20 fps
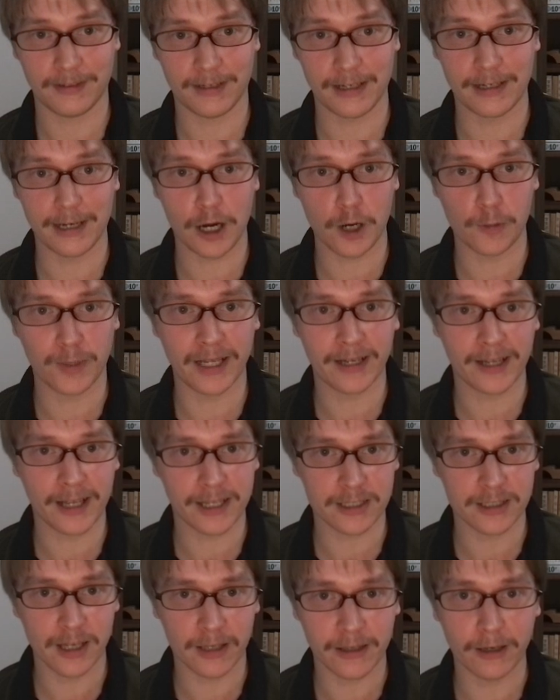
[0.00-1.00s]
And now black
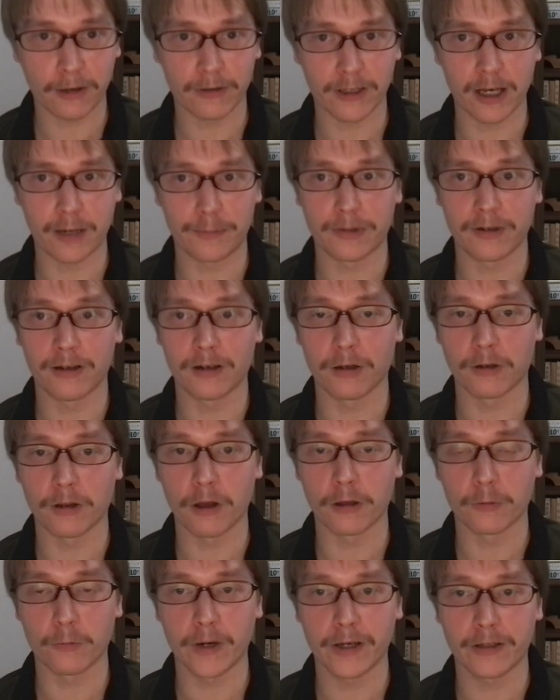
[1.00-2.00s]
has nothing on the up
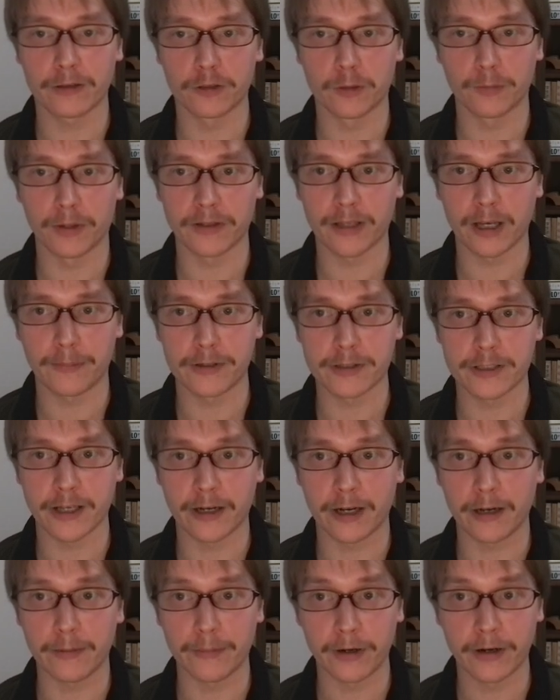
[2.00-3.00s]
on the white group on the upper
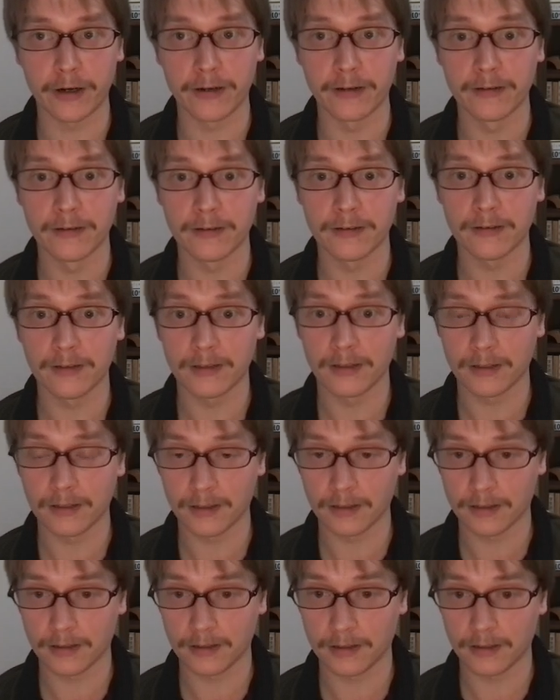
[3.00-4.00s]
side anymore.
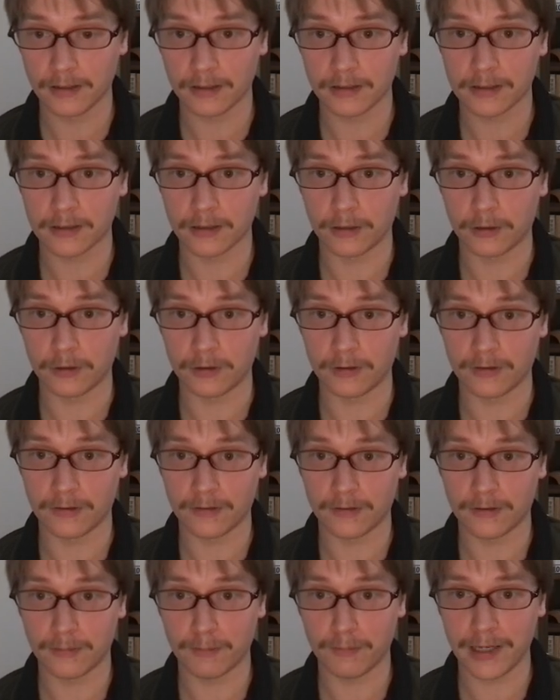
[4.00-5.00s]
So
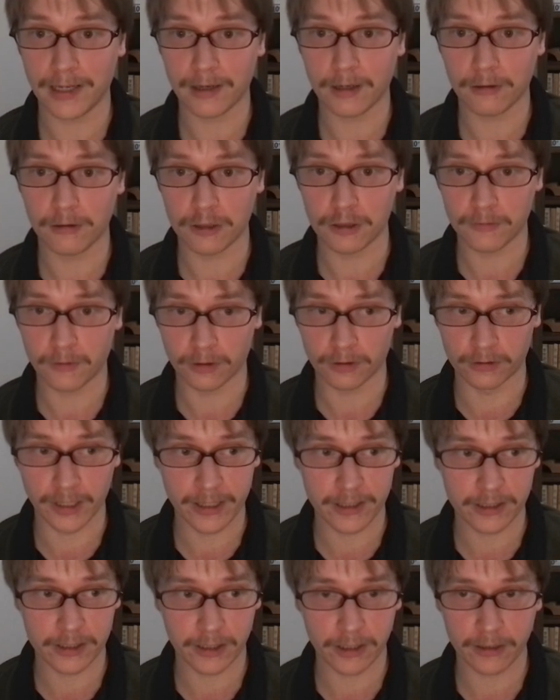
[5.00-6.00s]
black goes for the
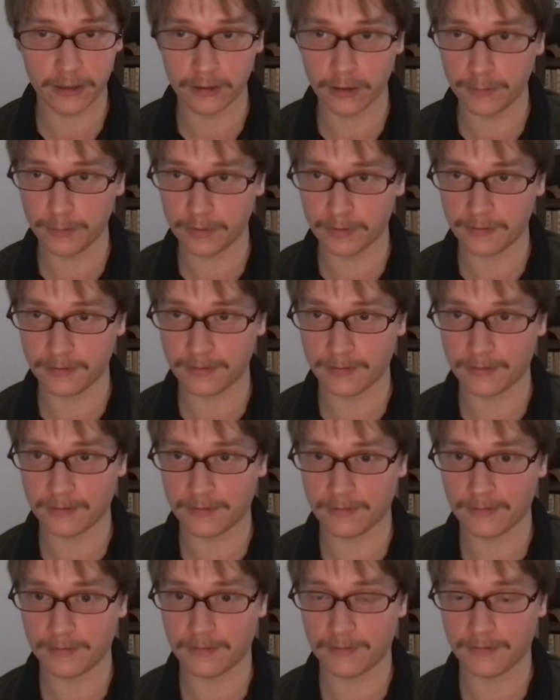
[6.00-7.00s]
right side group.
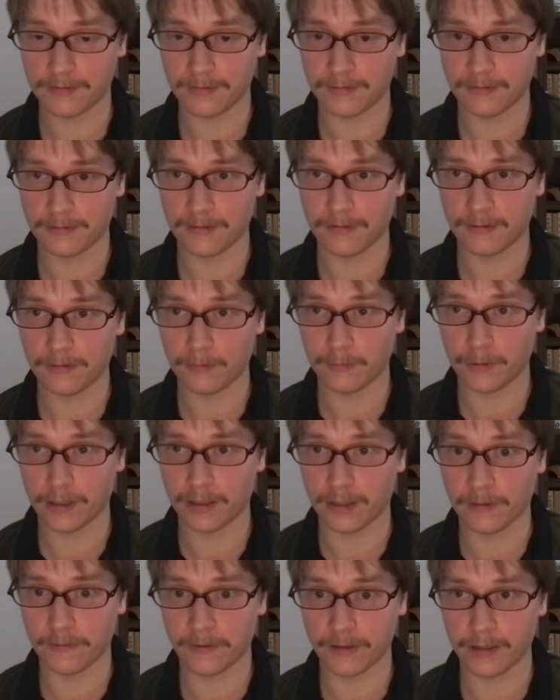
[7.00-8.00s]

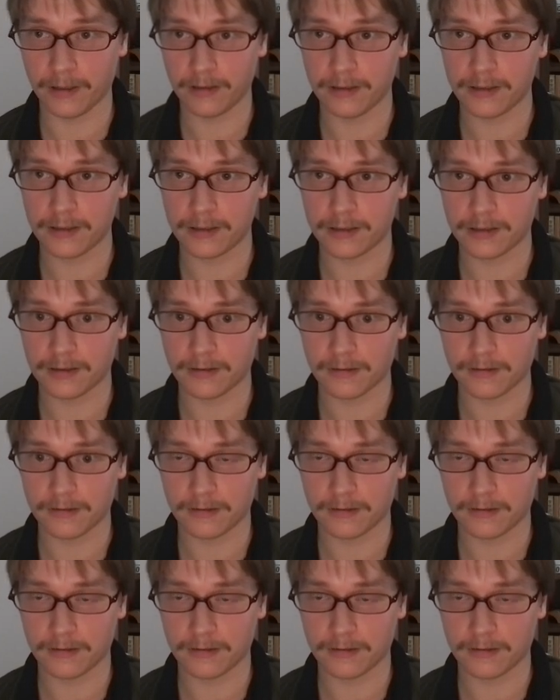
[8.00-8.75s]
White defends.